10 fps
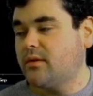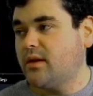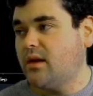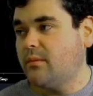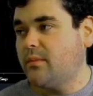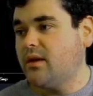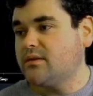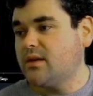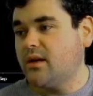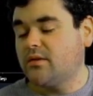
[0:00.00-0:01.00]
the
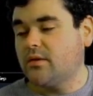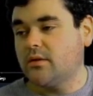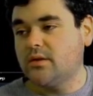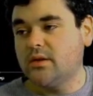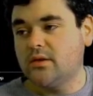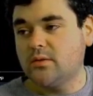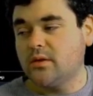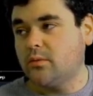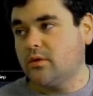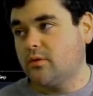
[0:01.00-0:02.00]
EMA's 8, 13,
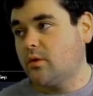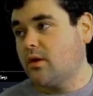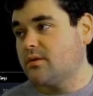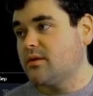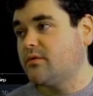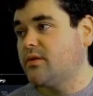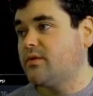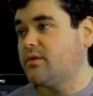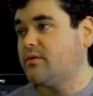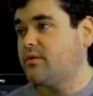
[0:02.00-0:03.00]
21 crossing the
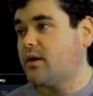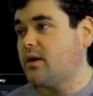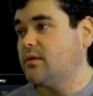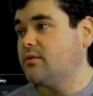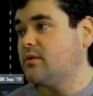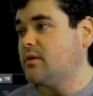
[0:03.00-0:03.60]
55.